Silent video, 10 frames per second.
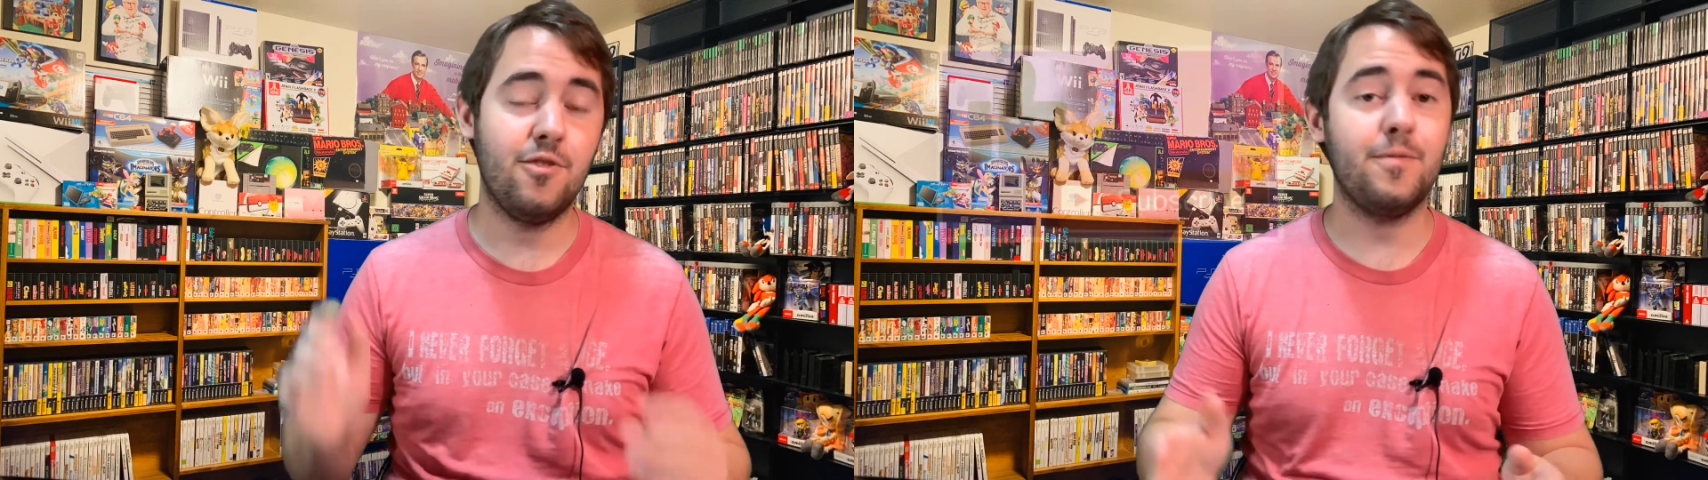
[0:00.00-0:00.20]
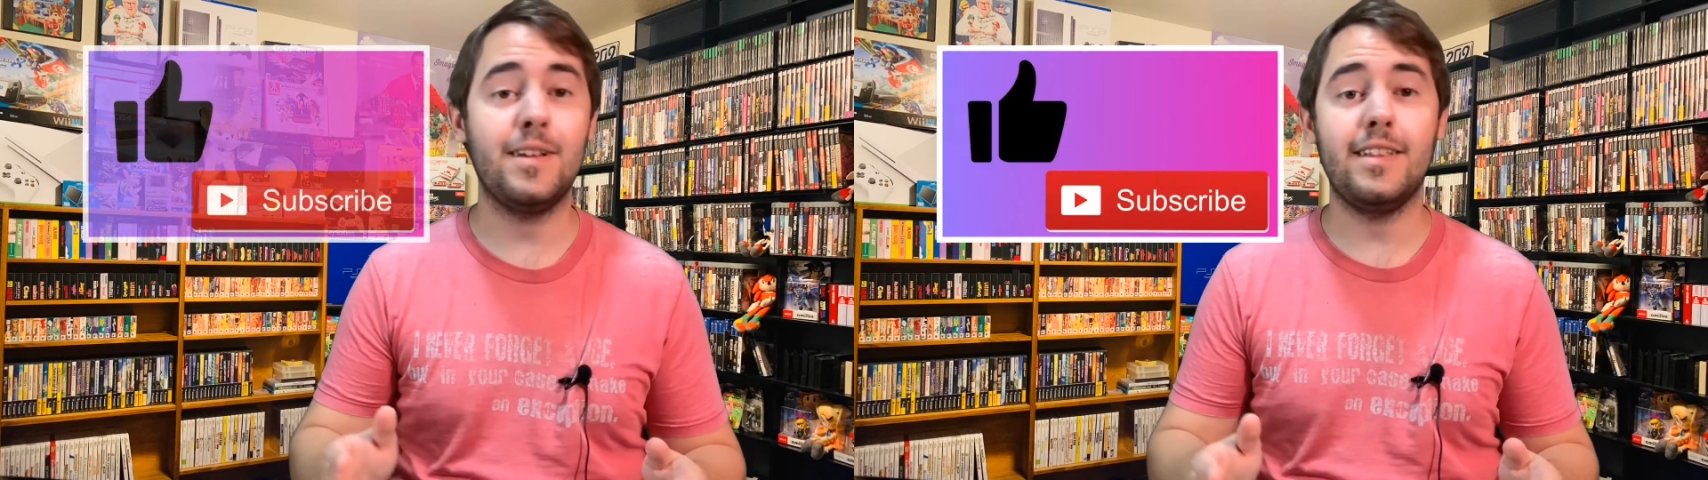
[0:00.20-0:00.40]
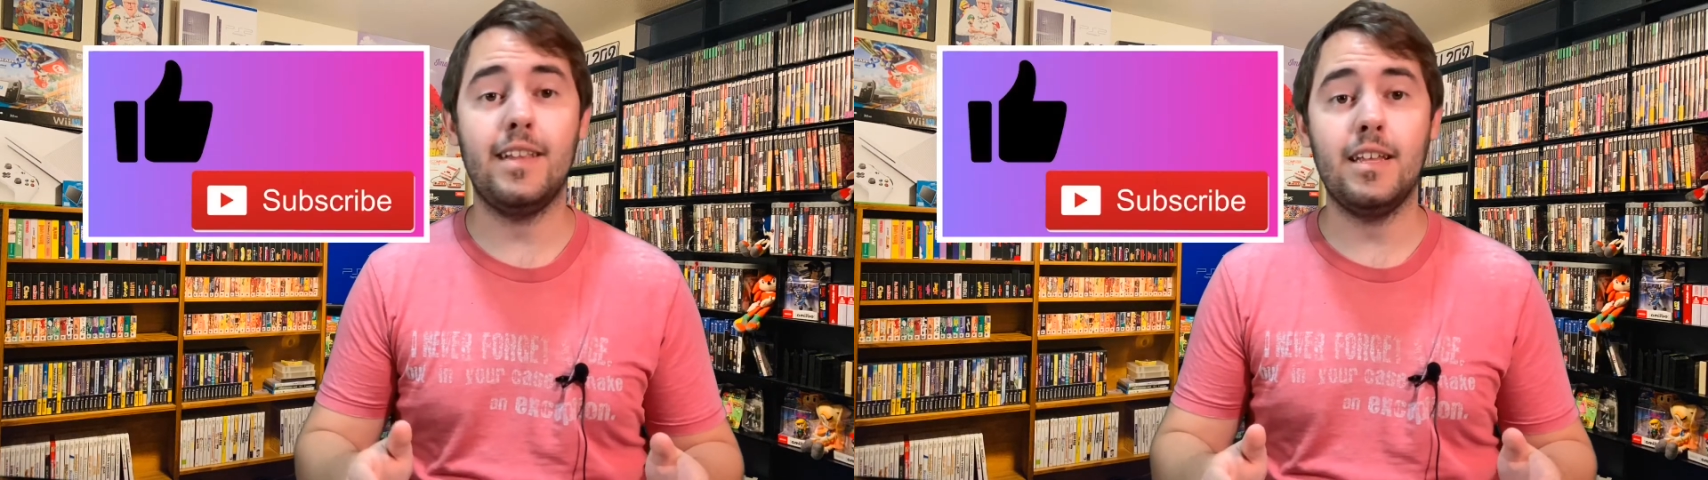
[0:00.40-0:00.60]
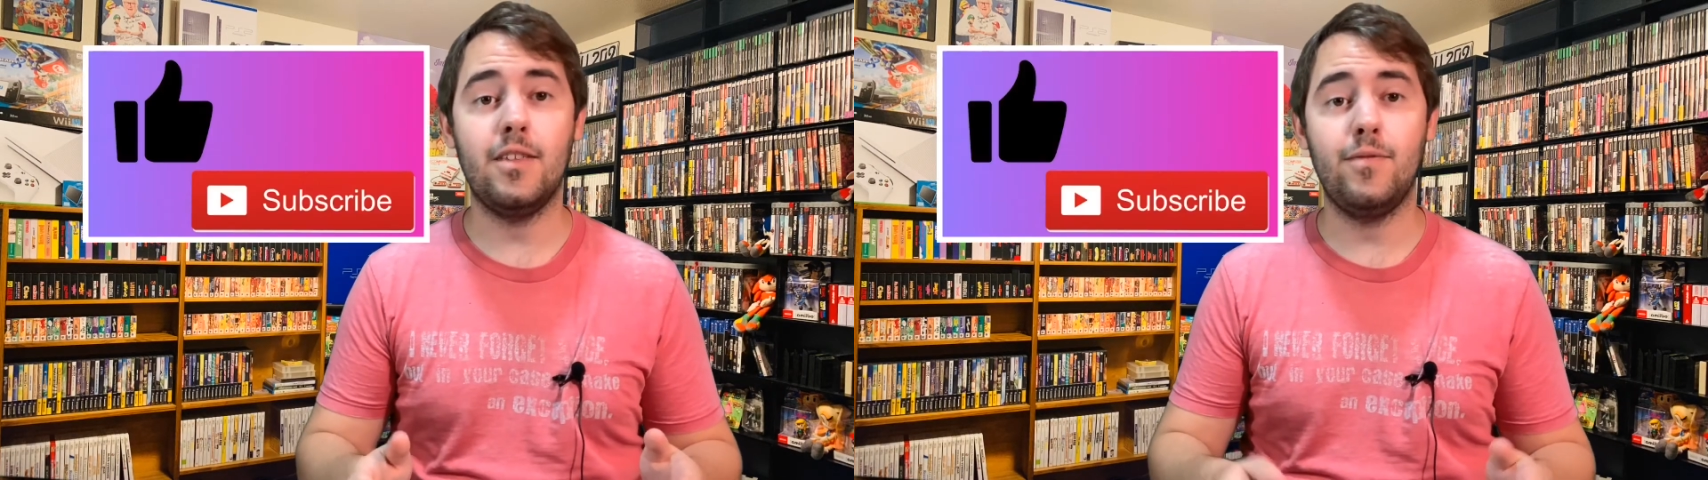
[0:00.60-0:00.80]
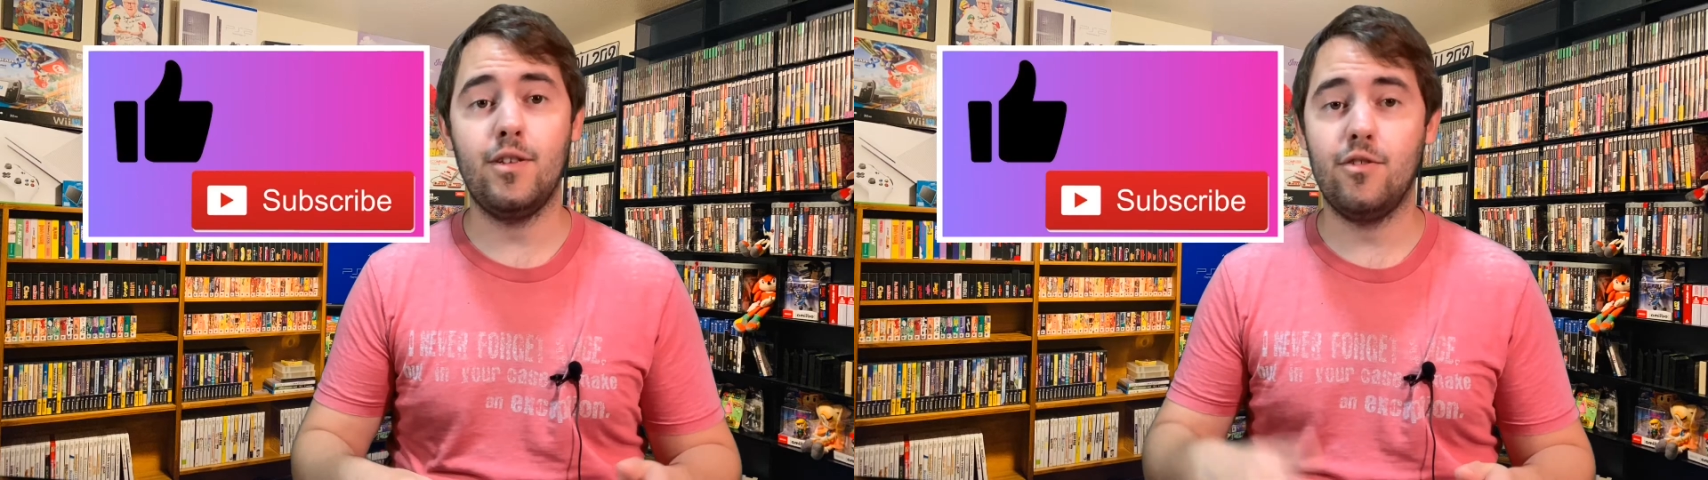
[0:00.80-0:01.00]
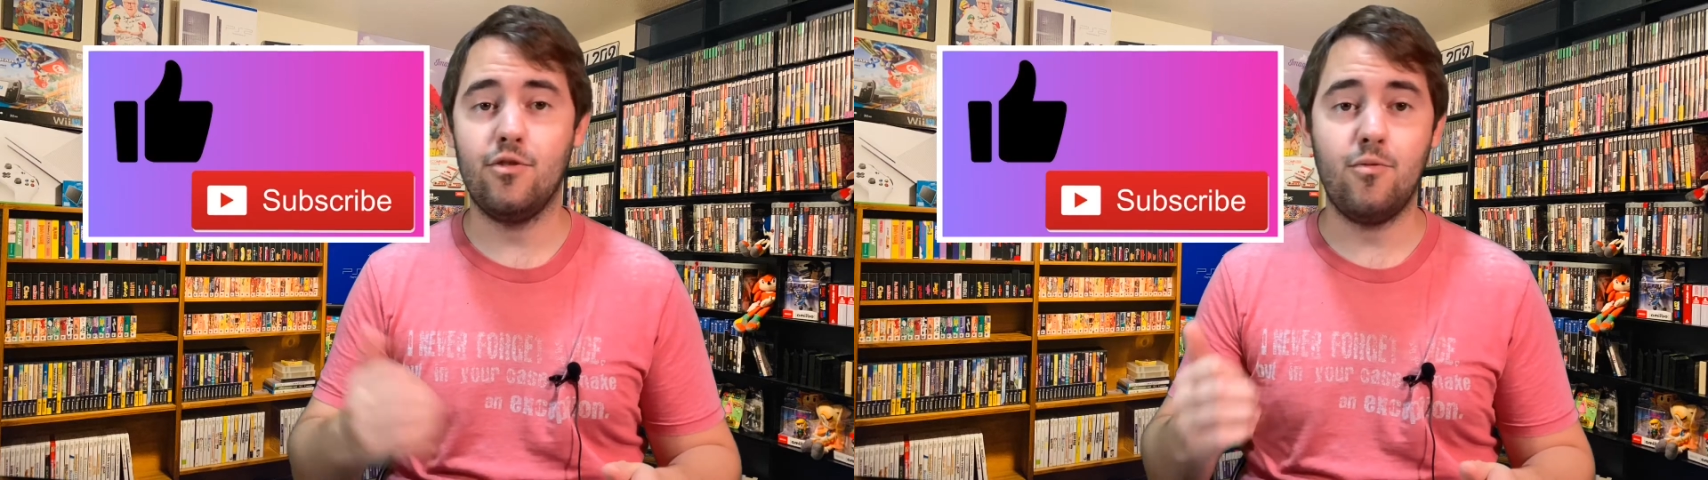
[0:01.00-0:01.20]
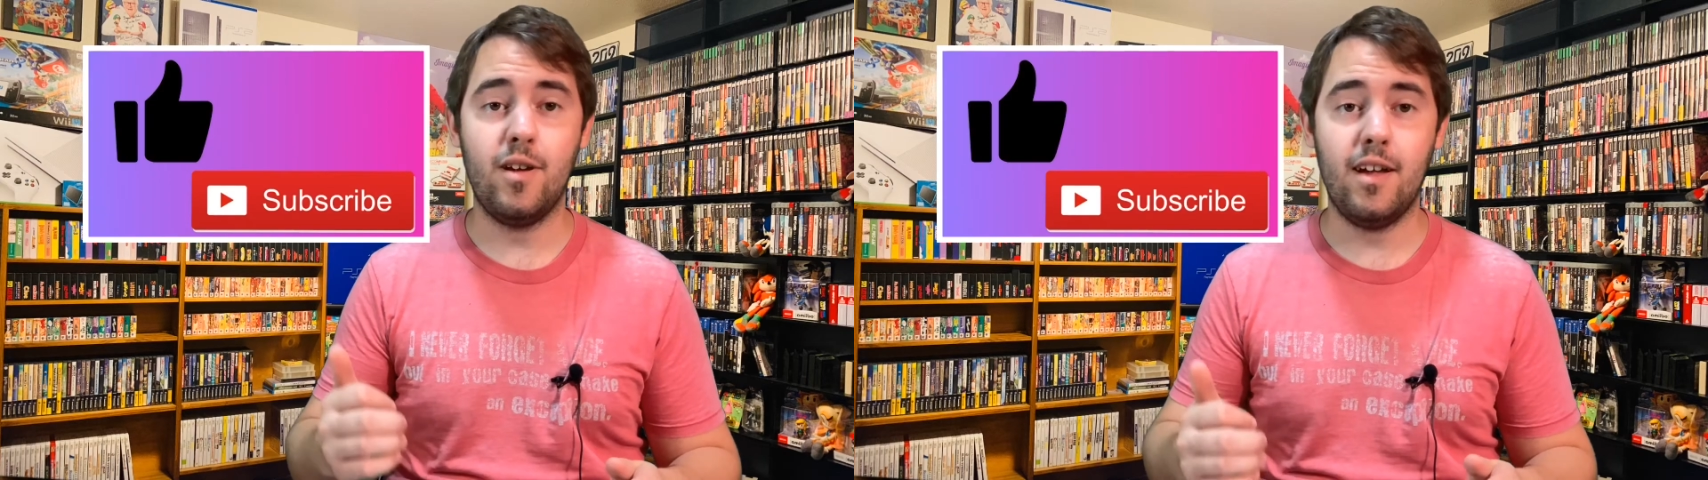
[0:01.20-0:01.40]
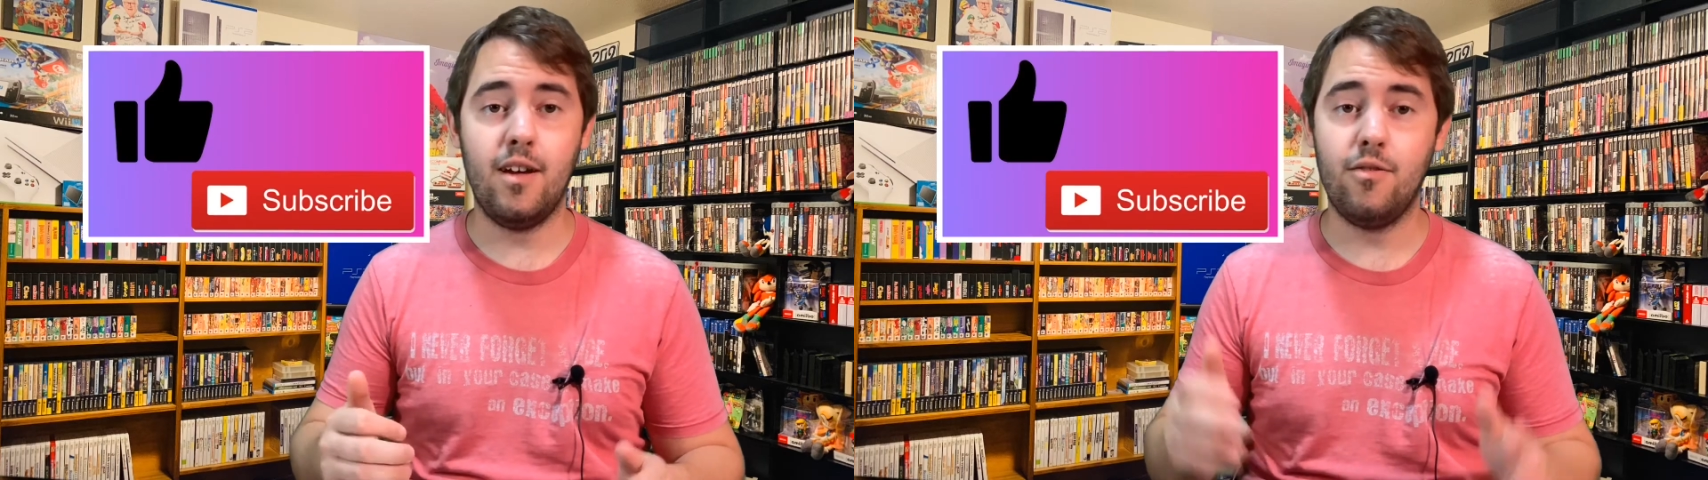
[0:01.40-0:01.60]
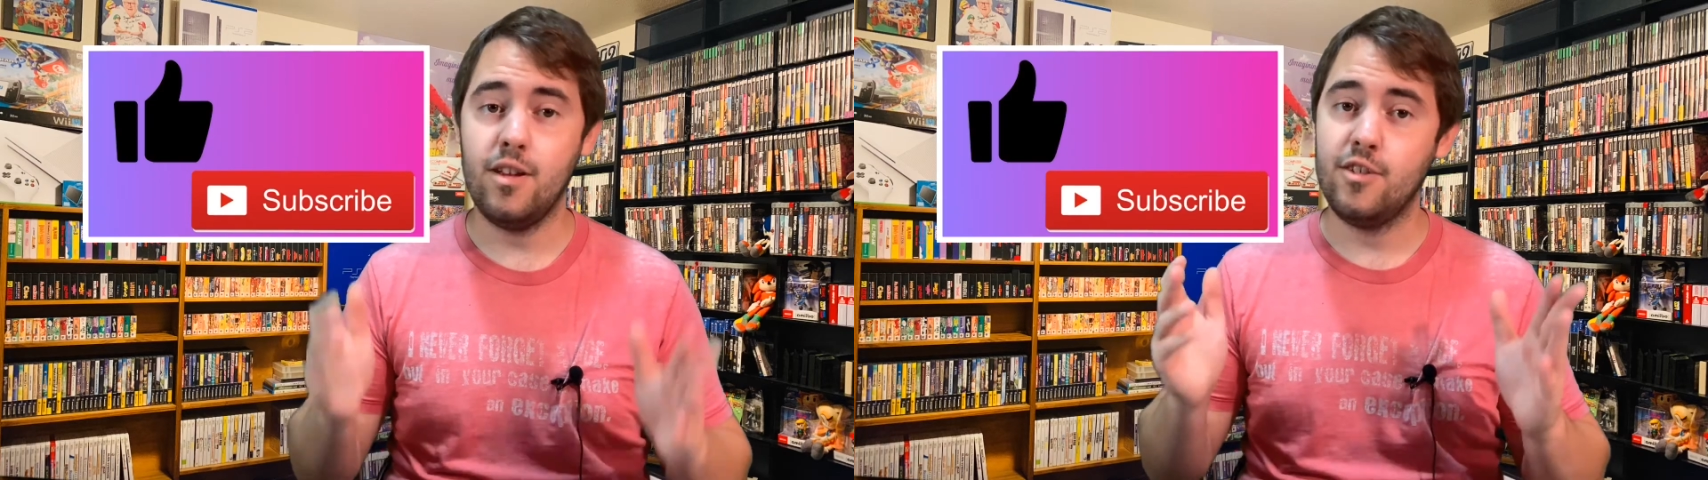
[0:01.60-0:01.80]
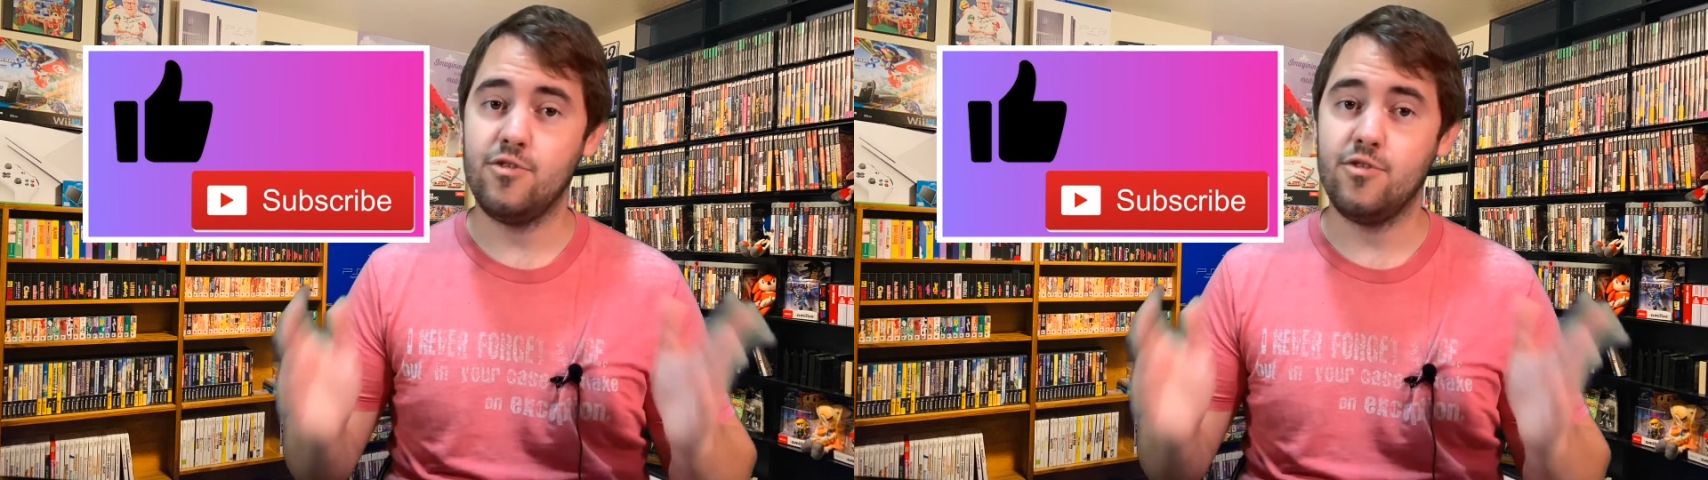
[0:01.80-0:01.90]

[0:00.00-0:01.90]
Don't forget to like the video on your way out.